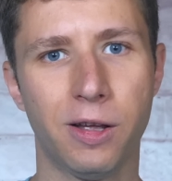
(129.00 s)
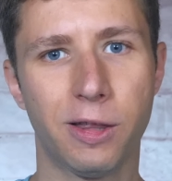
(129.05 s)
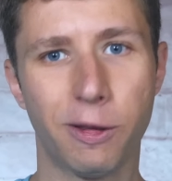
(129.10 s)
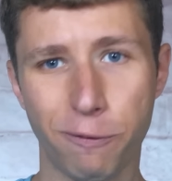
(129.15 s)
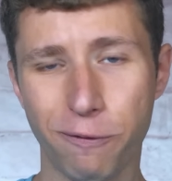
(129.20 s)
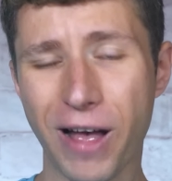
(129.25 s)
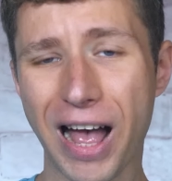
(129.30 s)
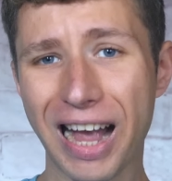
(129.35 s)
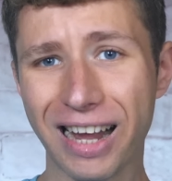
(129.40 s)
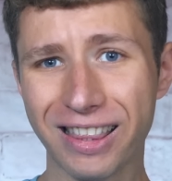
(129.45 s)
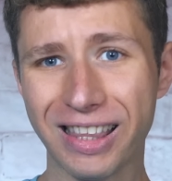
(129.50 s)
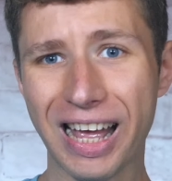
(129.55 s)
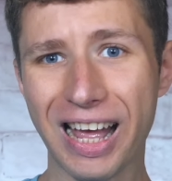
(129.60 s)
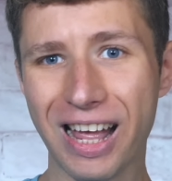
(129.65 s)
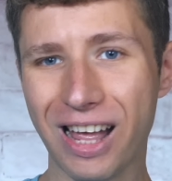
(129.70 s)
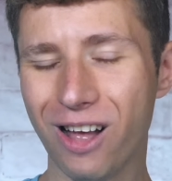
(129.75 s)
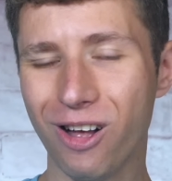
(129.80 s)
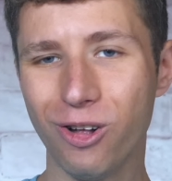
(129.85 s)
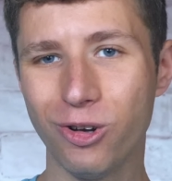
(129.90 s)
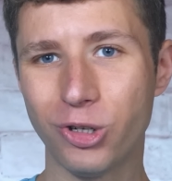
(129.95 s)
The fact
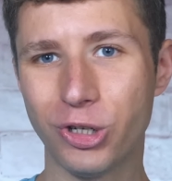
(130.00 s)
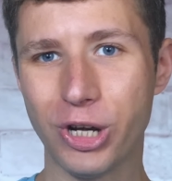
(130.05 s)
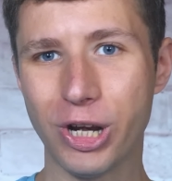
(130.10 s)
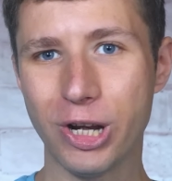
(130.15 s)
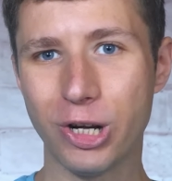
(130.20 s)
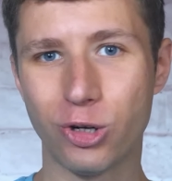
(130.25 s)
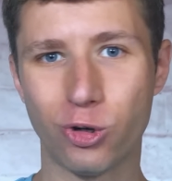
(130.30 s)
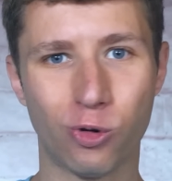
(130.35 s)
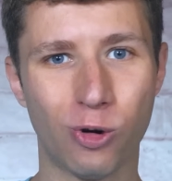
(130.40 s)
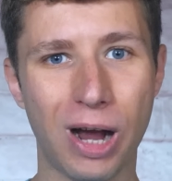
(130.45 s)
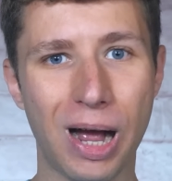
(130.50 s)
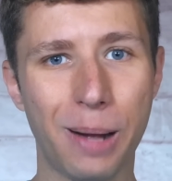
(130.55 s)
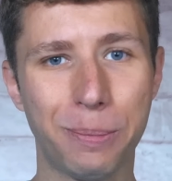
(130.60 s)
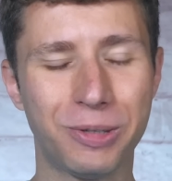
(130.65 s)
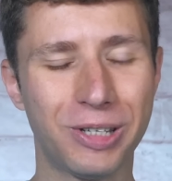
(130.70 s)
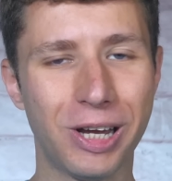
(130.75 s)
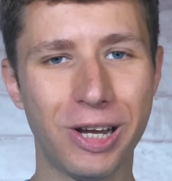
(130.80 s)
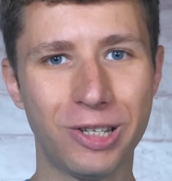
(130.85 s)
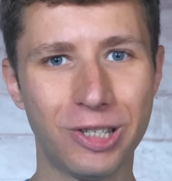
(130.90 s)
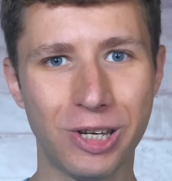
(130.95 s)
that LG
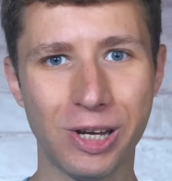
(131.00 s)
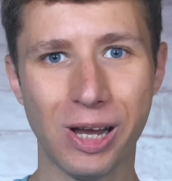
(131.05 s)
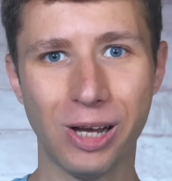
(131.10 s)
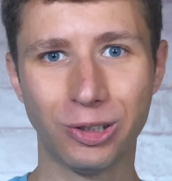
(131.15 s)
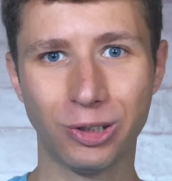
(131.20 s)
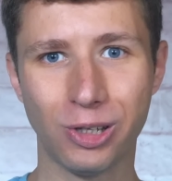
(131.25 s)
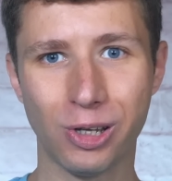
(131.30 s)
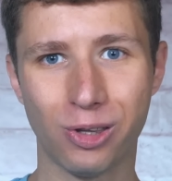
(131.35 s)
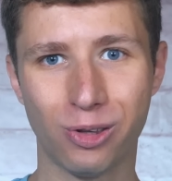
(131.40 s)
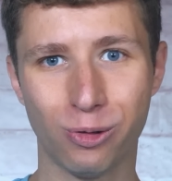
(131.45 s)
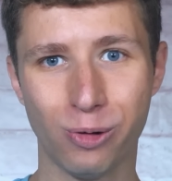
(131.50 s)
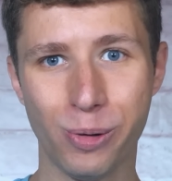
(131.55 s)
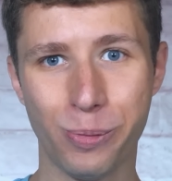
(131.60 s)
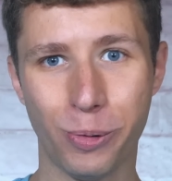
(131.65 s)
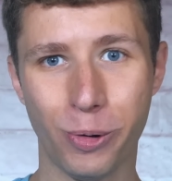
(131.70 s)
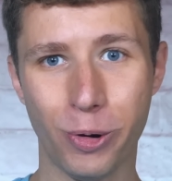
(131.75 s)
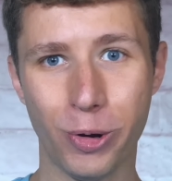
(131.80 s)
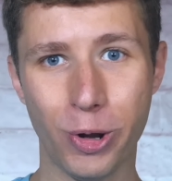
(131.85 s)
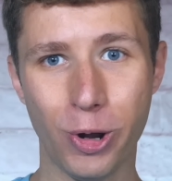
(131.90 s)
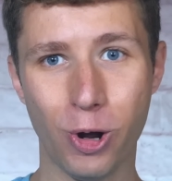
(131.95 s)
dropped ATSC
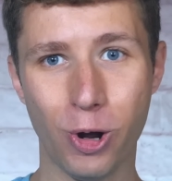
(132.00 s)
3.0